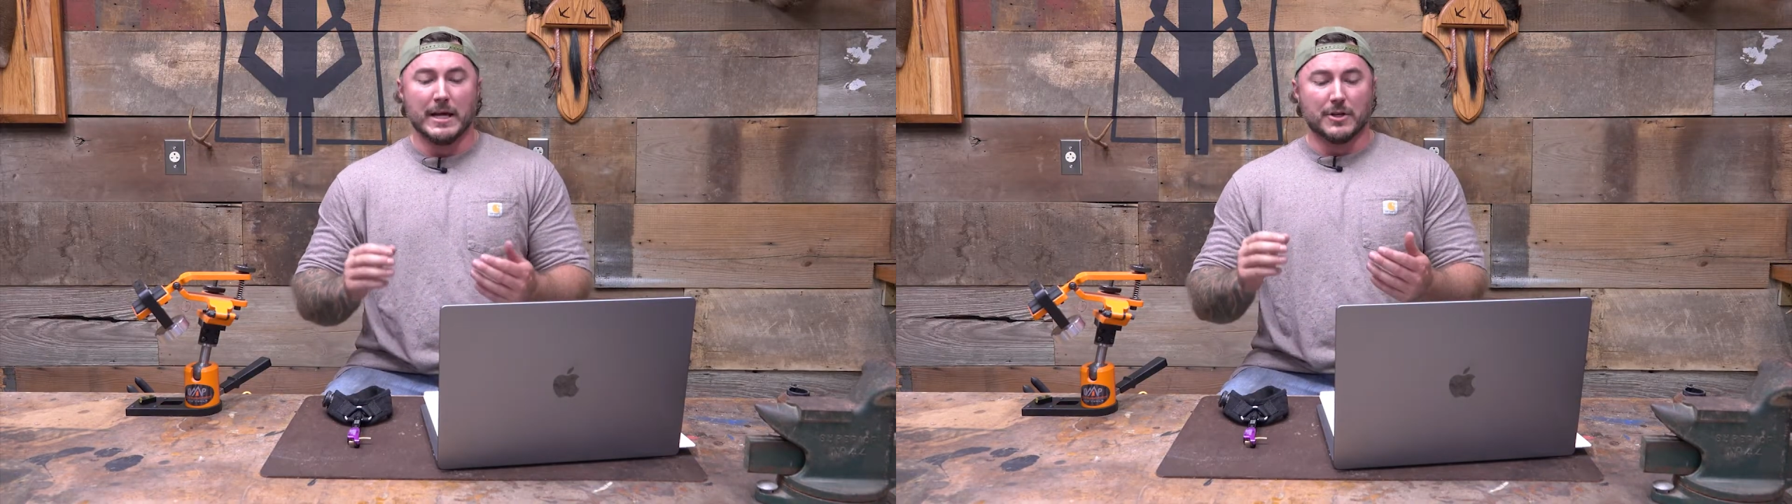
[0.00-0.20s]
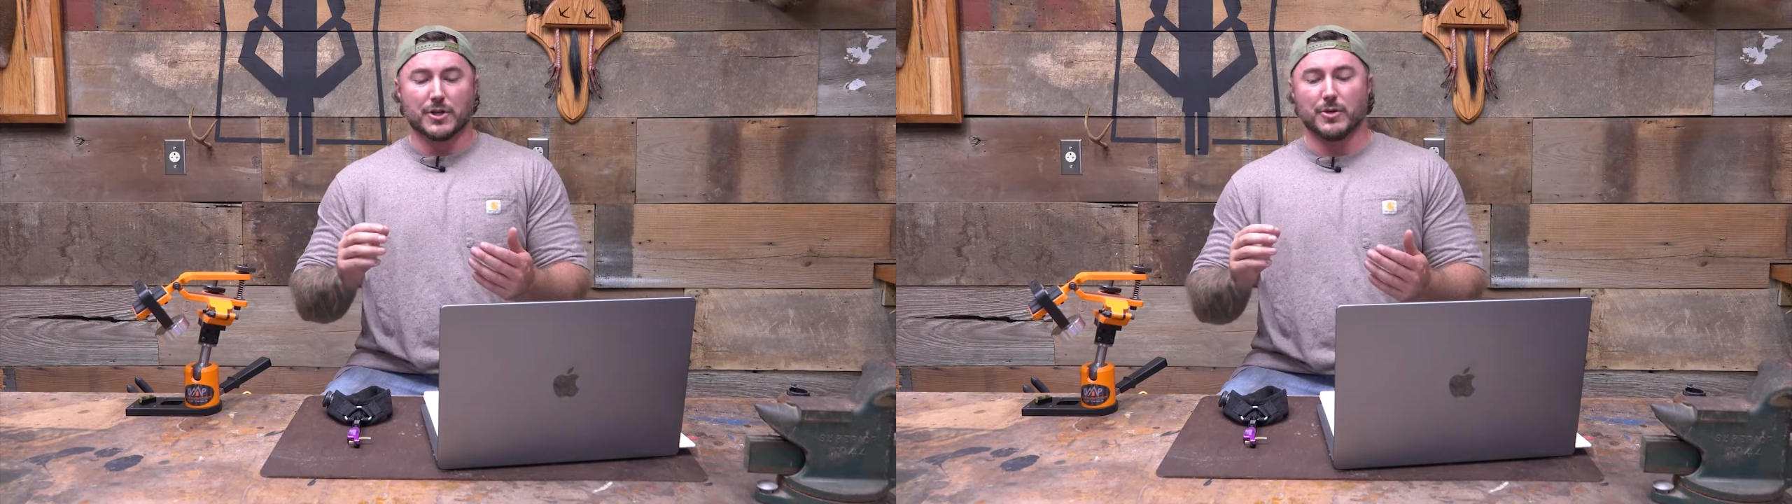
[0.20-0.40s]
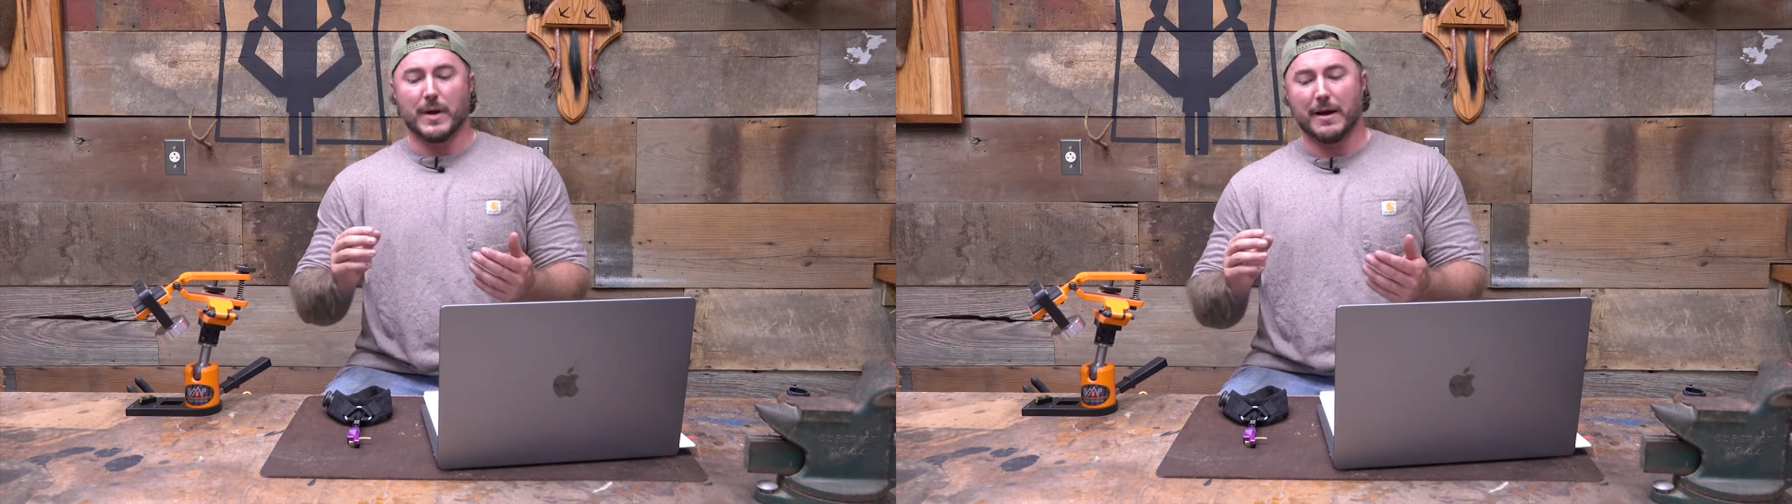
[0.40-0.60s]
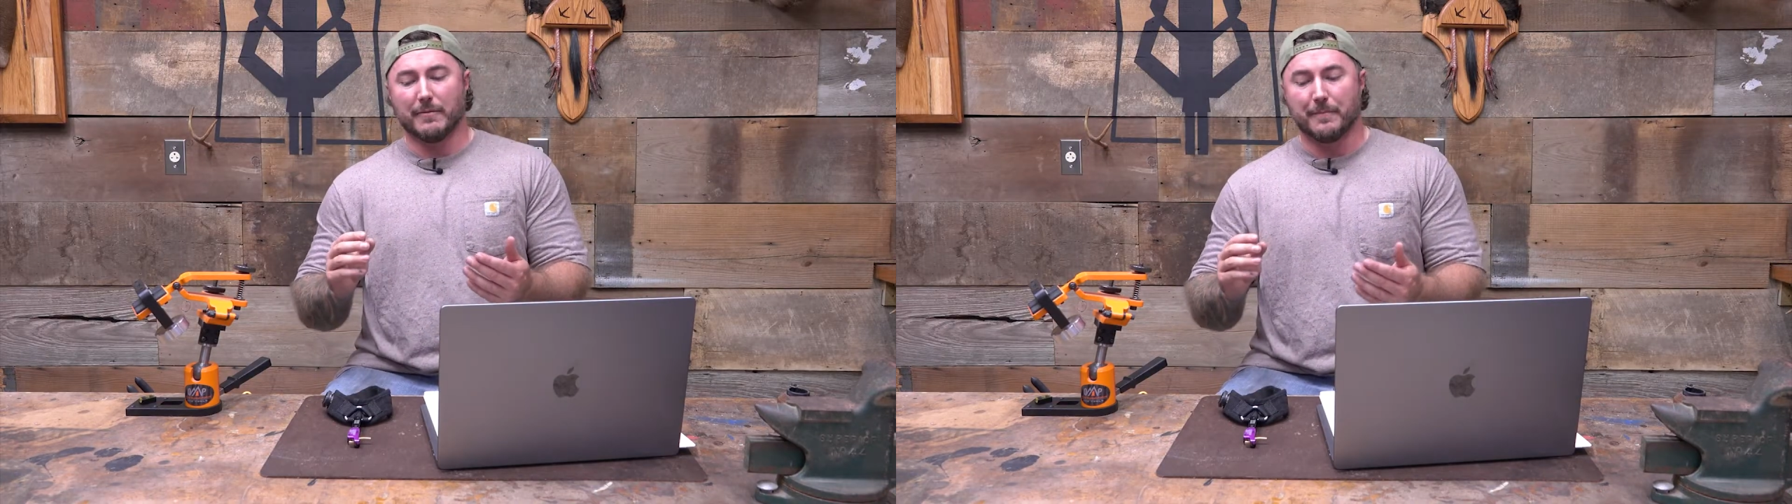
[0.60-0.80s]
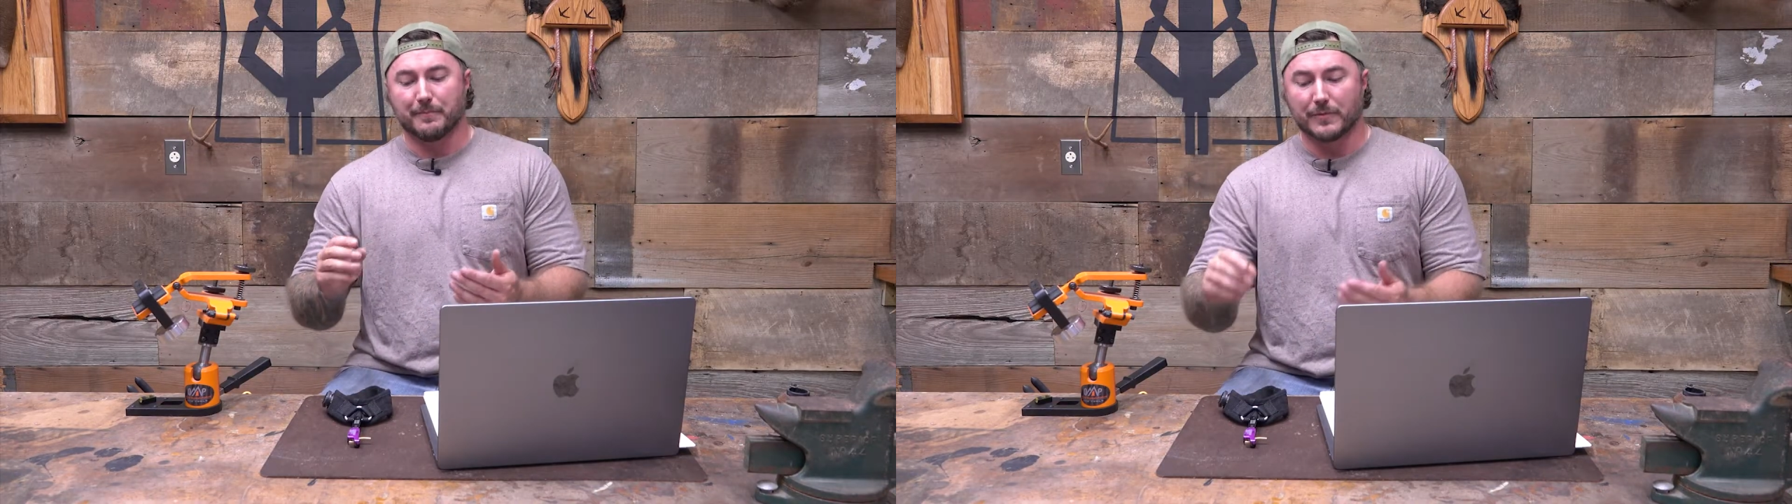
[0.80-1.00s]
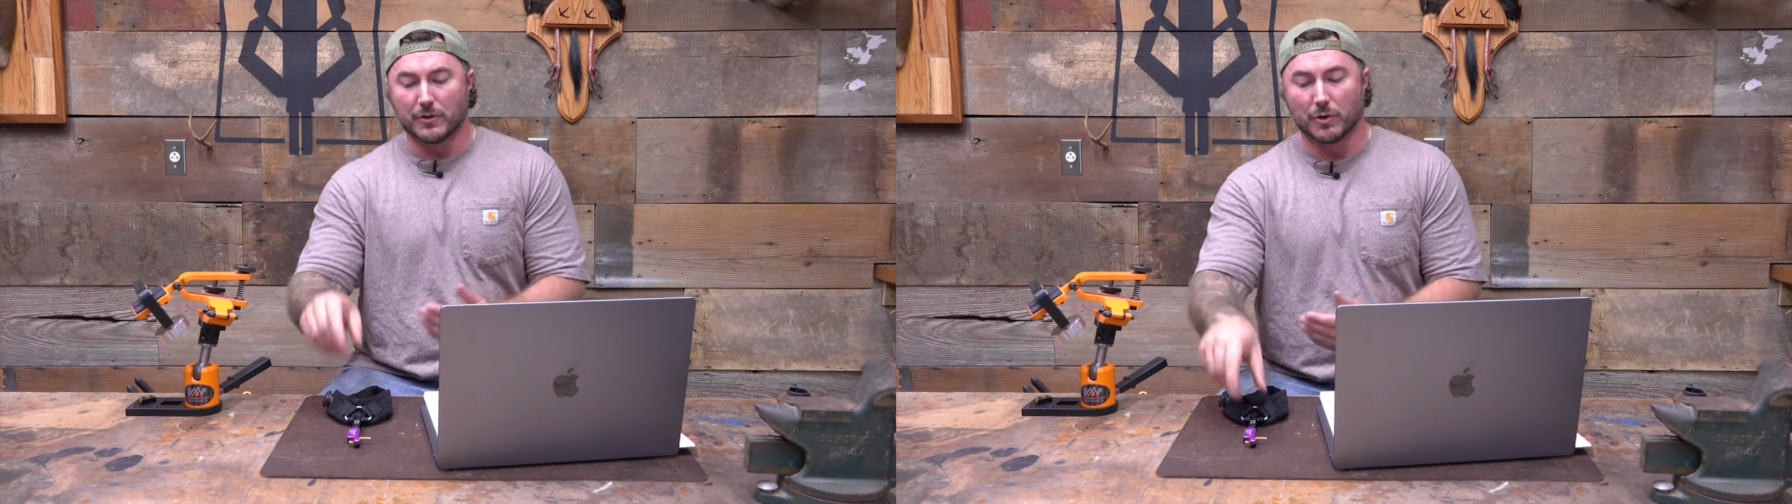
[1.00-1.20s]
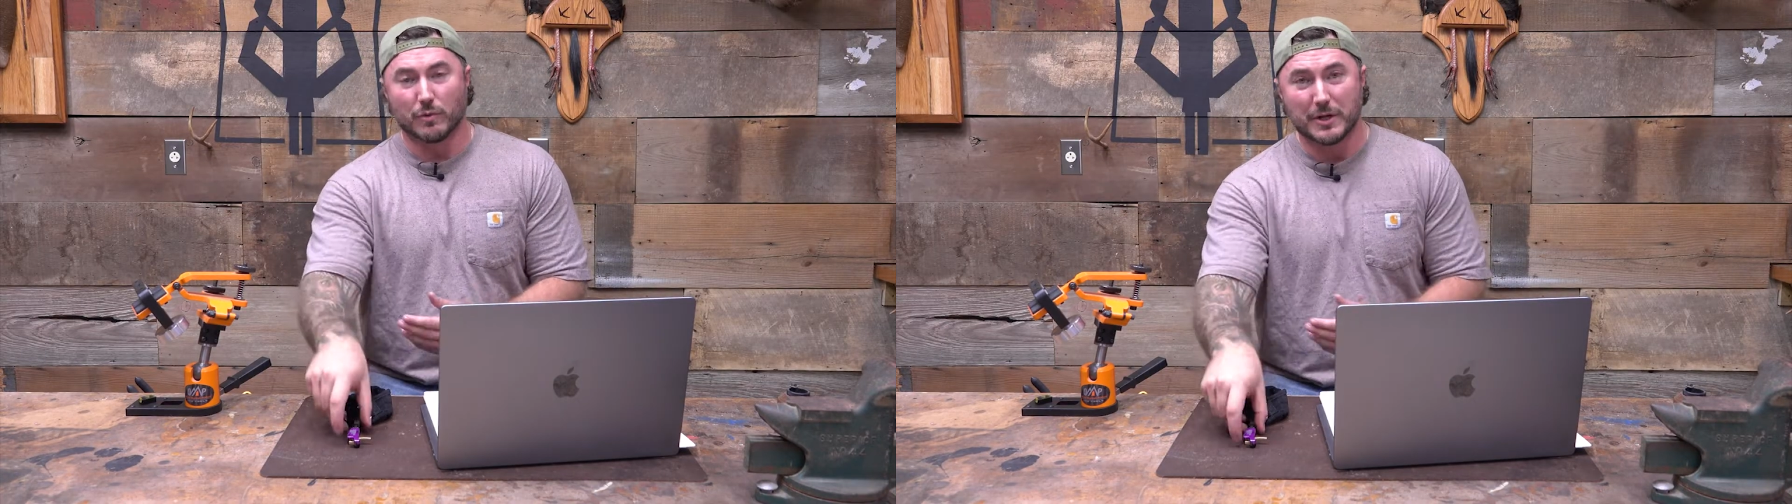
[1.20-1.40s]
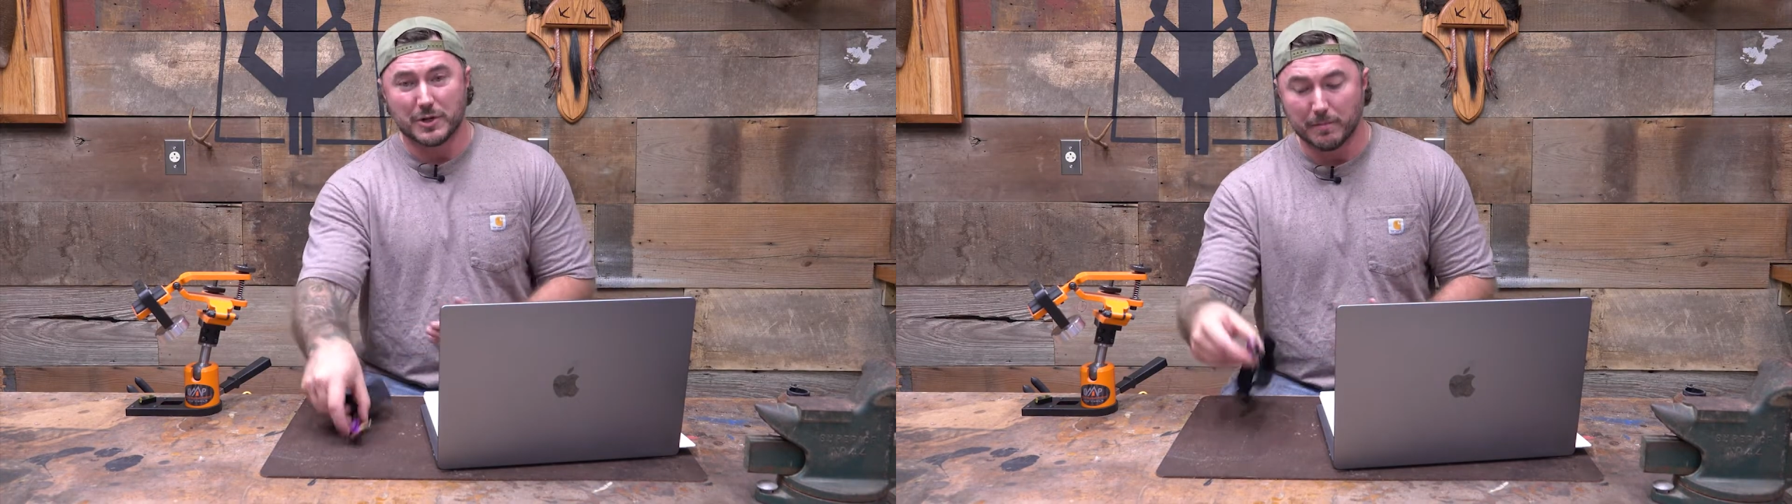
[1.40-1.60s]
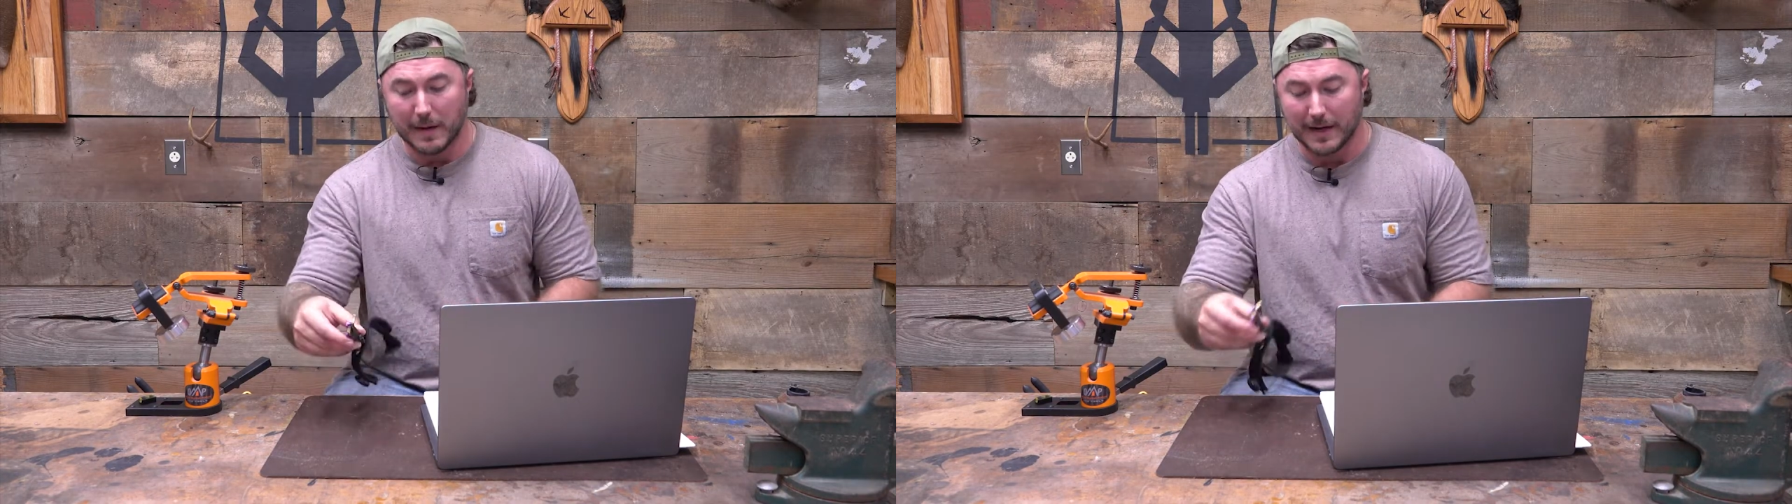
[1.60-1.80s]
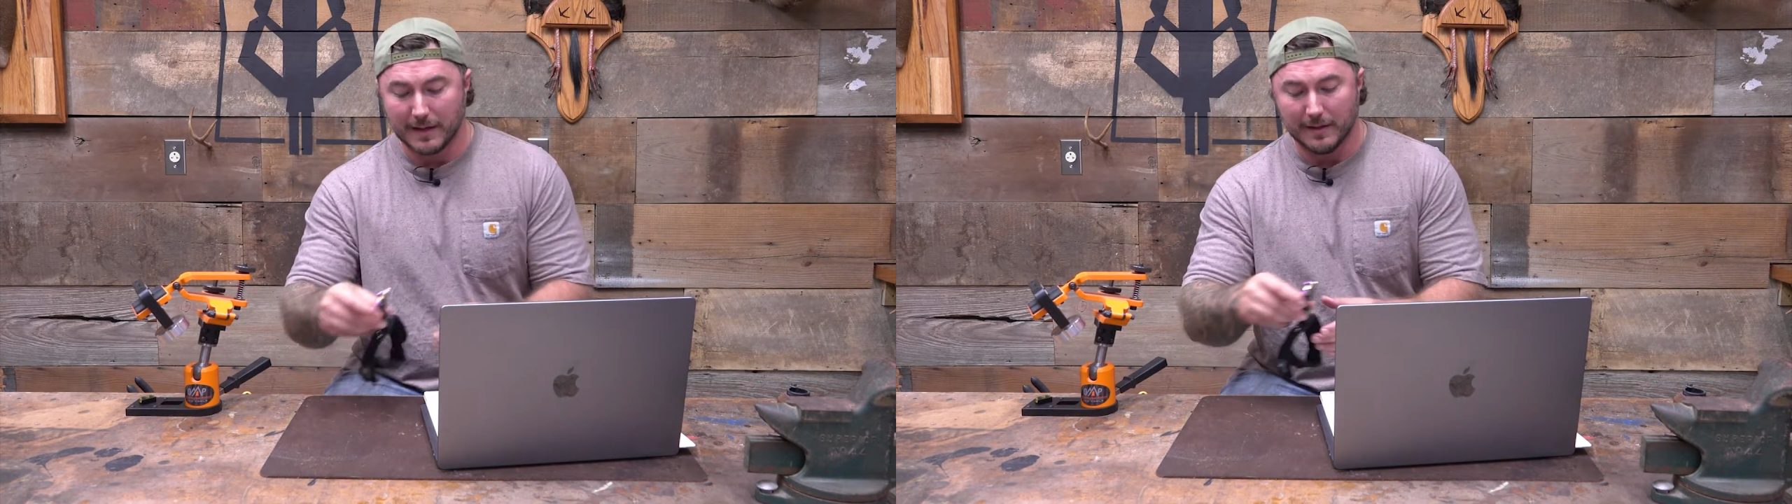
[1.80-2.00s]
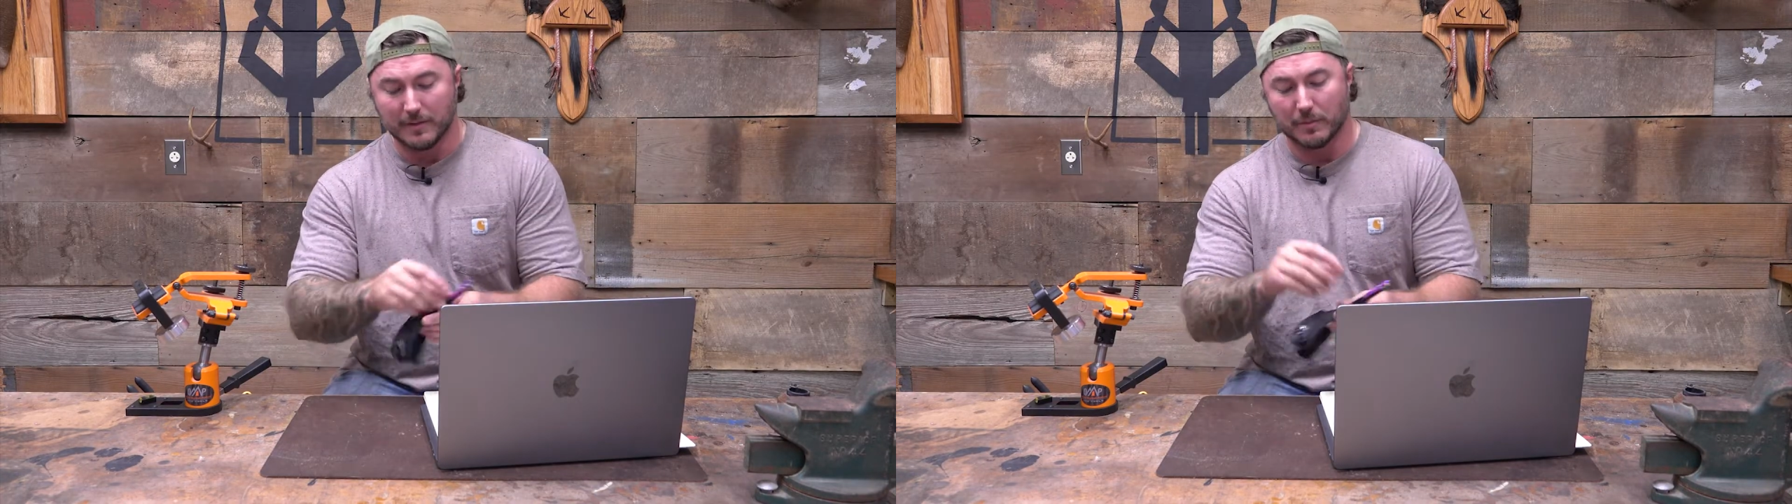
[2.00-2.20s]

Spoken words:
So you have the rigid body